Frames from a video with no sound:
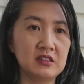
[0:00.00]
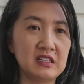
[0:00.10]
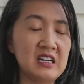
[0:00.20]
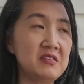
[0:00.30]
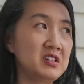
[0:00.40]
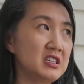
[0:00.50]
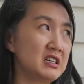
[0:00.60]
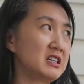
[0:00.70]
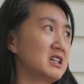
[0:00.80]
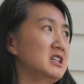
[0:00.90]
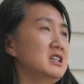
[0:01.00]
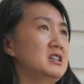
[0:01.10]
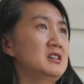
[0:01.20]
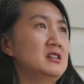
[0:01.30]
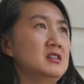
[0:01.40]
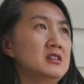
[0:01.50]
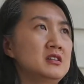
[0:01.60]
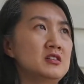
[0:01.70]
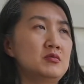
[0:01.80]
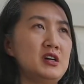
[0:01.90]
Not even like
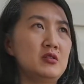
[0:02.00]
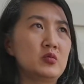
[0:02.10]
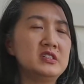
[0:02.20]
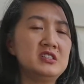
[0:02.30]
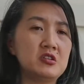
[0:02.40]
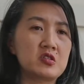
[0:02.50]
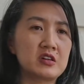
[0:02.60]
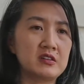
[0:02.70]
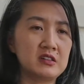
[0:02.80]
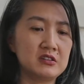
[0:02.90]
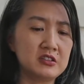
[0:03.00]
by a window or anything.